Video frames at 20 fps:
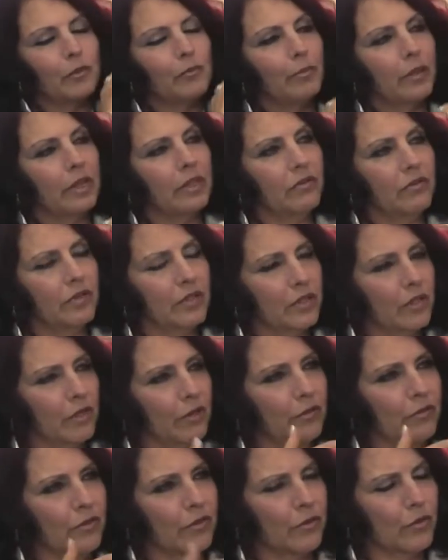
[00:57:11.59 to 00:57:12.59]
know, you've benefited
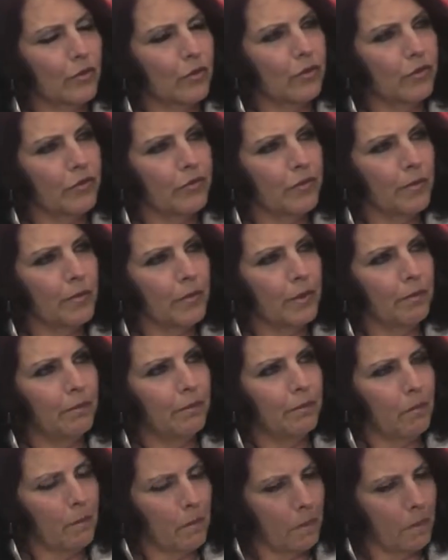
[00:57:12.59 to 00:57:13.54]
overall. Yeah, what